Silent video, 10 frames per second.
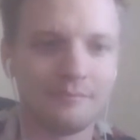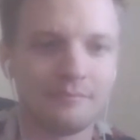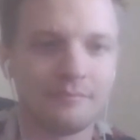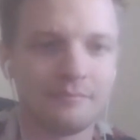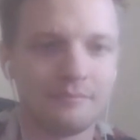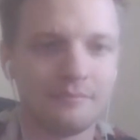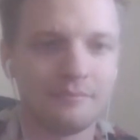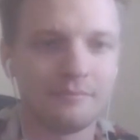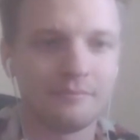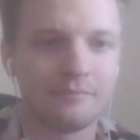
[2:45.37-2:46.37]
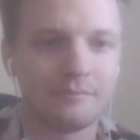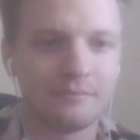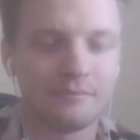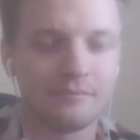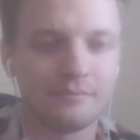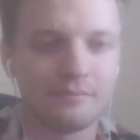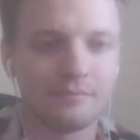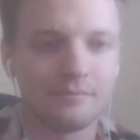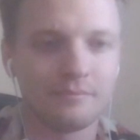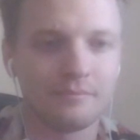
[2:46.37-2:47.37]

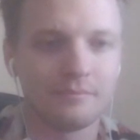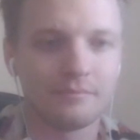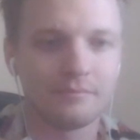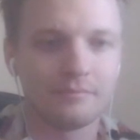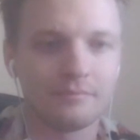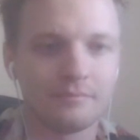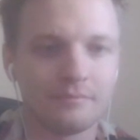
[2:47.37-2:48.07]
(silent)